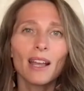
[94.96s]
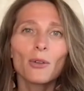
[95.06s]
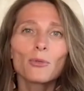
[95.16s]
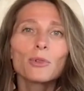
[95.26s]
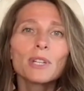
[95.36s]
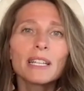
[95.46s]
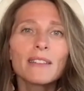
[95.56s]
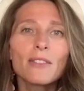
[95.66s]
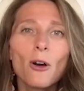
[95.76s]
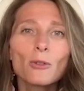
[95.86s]
rooted
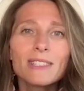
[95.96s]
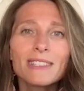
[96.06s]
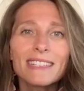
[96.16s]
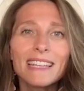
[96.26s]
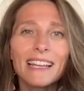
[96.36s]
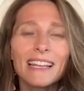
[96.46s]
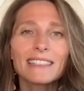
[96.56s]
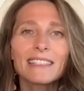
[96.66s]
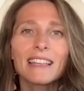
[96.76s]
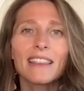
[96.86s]
in those
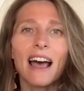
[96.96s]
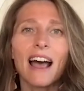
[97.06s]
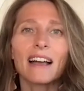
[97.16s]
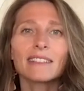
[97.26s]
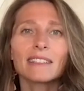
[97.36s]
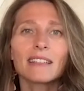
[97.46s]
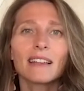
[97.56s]
seeds that